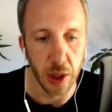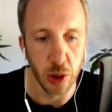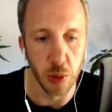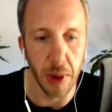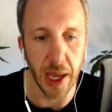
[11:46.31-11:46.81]

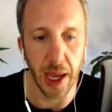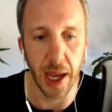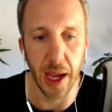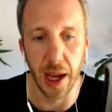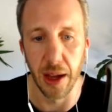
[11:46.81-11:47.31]
you may
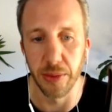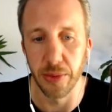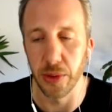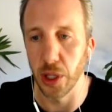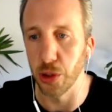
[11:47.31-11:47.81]
have
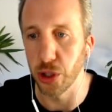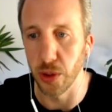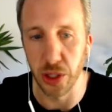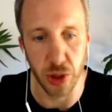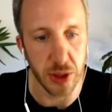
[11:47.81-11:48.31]
you know shown
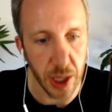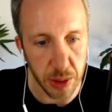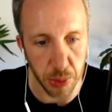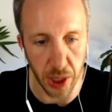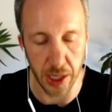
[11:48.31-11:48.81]
interest in other
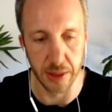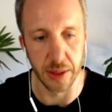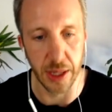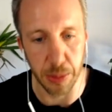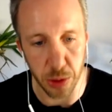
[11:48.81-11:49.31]
brands
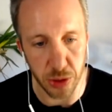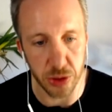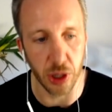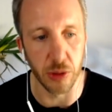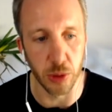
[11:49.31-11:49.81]
and able to
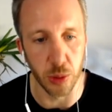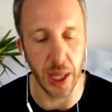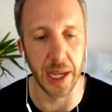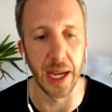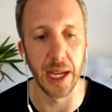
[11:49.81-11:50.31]
serve you
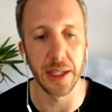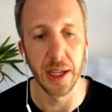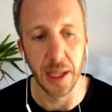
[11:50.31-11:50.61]
that ad